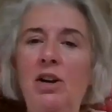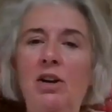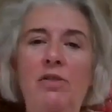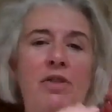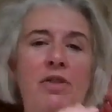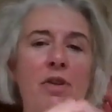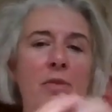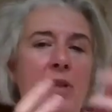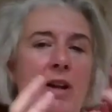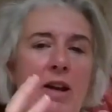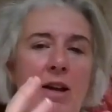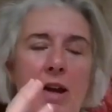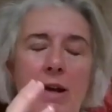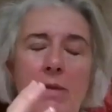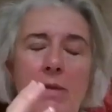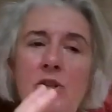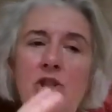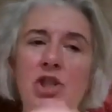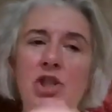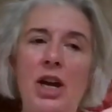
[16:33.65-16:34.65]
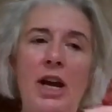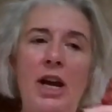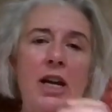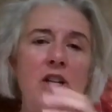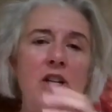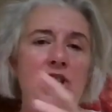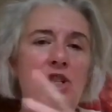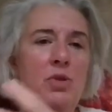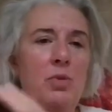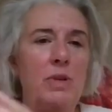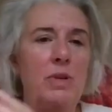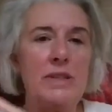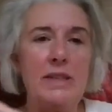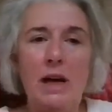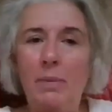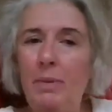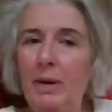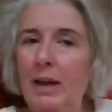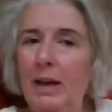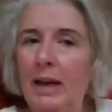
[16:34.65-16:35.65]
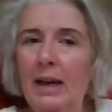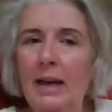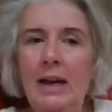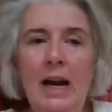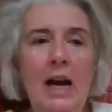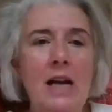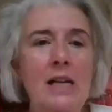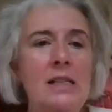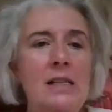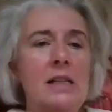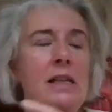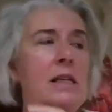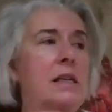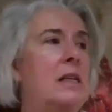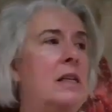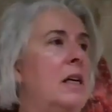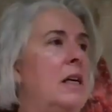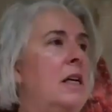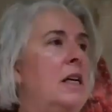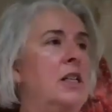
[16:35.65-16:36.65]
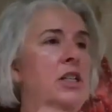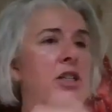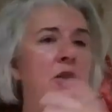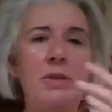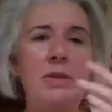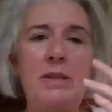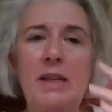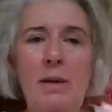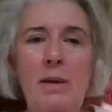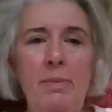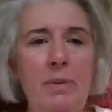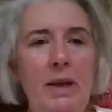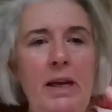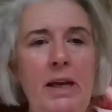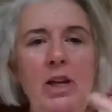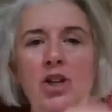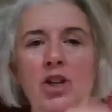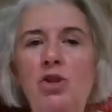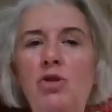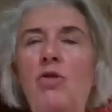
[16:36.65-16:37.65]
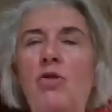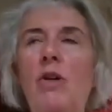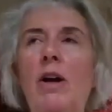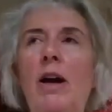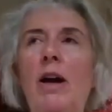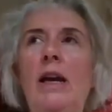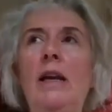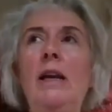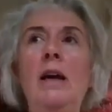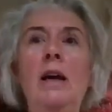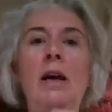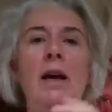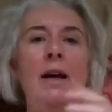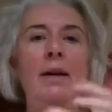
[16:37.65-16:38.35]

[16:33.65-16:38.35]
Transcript: from climate change to what's happening in Gaza to what's happening in Ukraine.